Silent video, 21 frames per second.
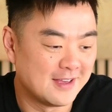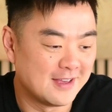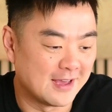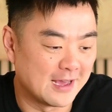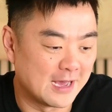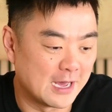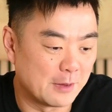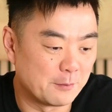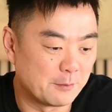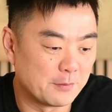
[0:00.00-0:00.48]

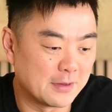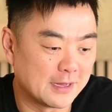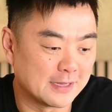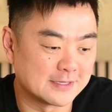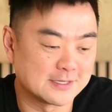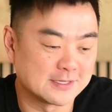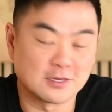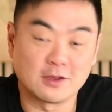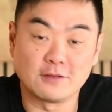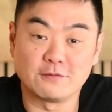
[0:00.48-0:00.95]

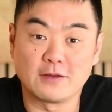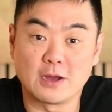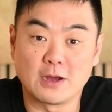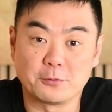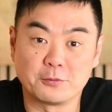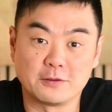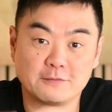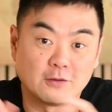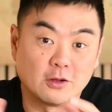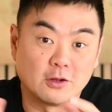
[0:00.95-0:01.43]
But so
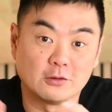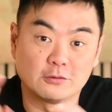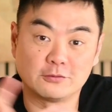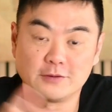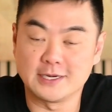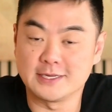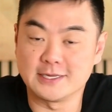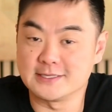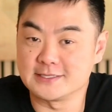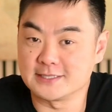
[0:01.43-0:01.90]
far we've
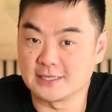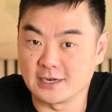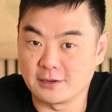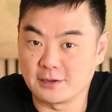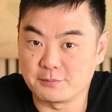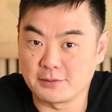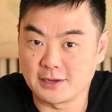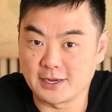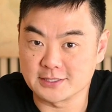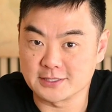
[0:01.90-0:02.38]
already set
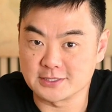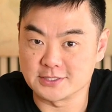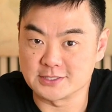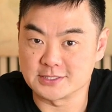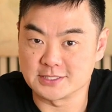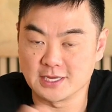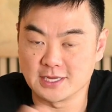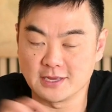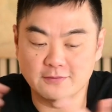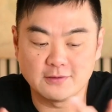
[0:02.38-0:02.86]
up
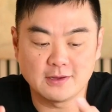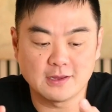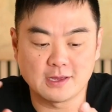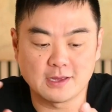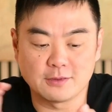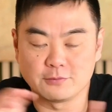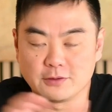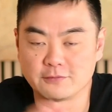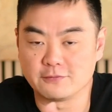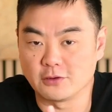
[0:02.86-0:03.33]
ArcGIS
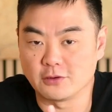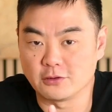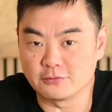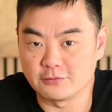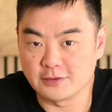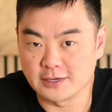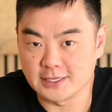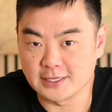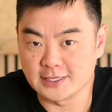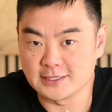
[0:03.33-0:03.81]
Server and we've
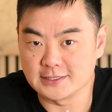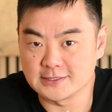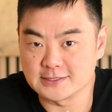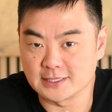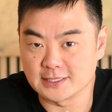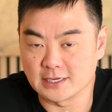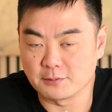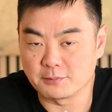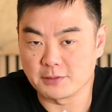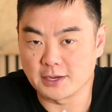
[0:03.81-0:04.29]
already
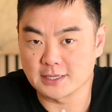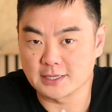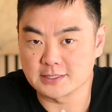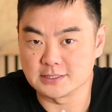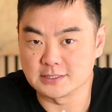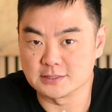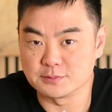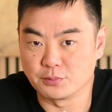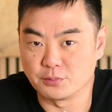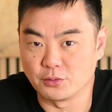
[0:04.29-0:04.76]
set up
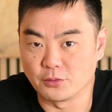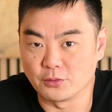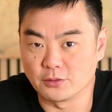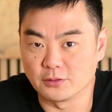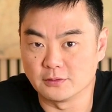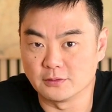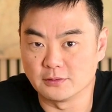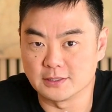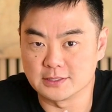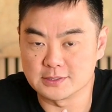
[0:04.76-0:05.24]
ArcGIS
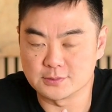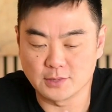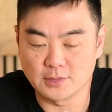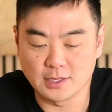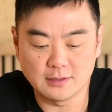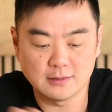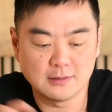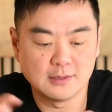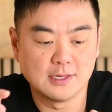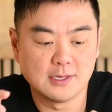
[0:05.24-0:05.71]
Portal as
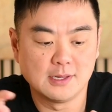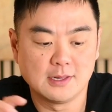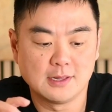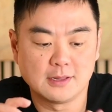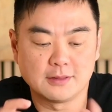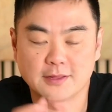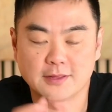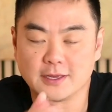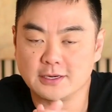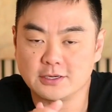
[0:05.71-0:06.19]
well.
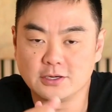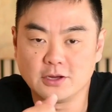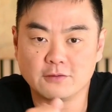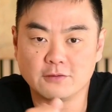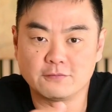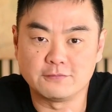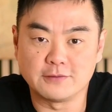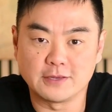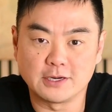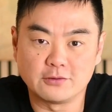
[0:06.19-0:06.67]
They're
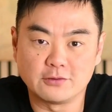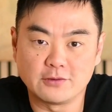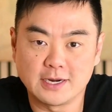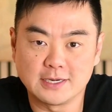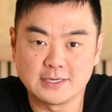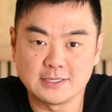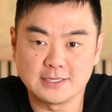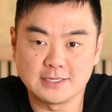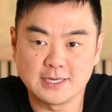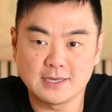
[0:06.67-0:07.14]
not
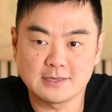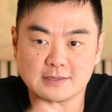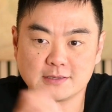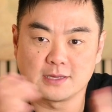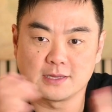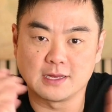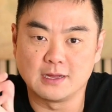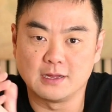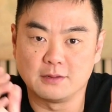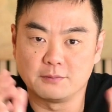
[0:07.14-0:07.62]
federated
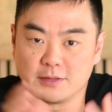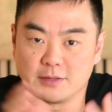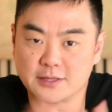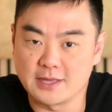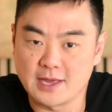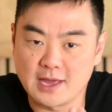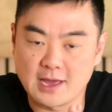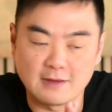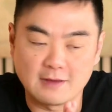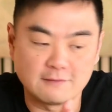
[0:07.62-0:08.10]
yet, but
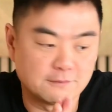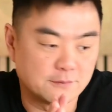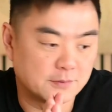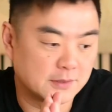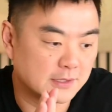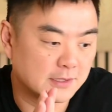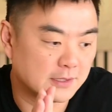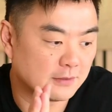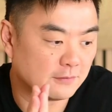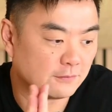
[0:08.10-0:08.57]
they
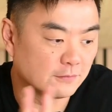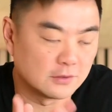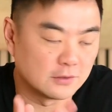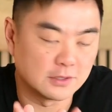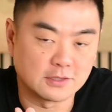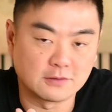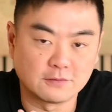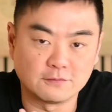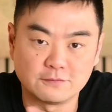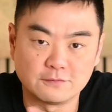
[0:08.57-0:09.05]
have been
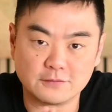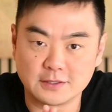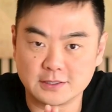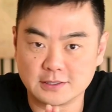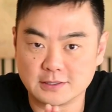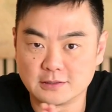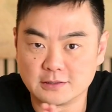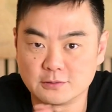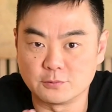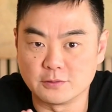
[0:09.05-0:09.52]
fully
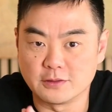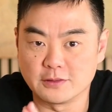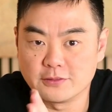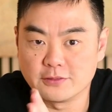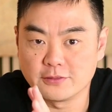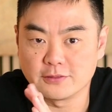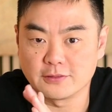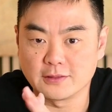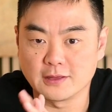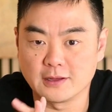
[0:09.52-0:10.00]
configured
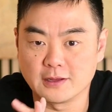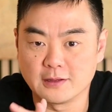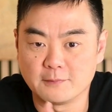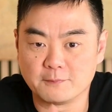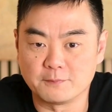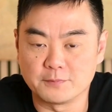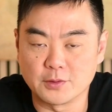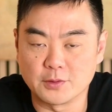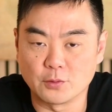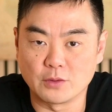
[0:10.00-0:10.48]
with
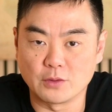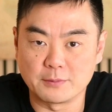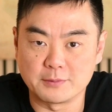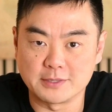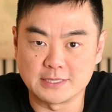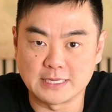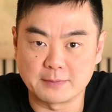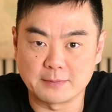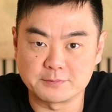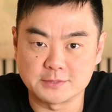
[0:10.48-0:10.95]
the
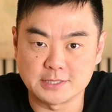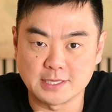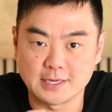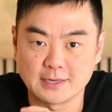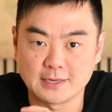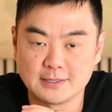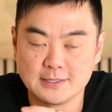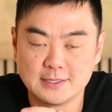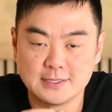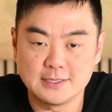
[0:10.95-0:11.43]
web
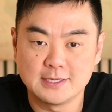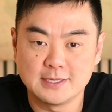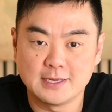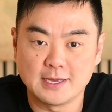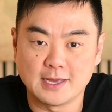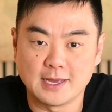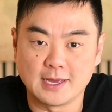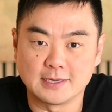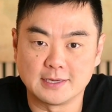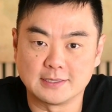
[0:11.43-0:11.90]
adapter
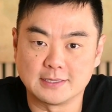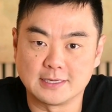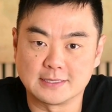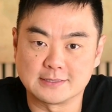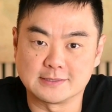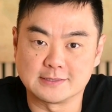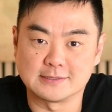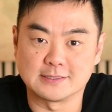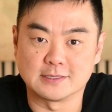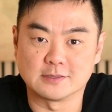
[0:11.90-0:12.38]
and an
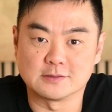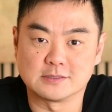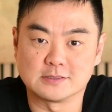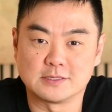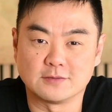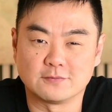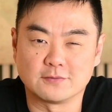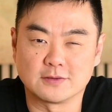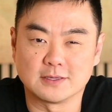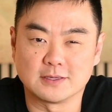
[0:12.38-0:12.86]
SSL
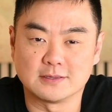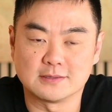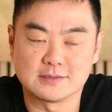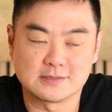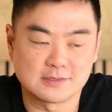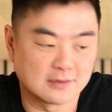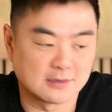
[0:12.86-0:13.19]
certificate.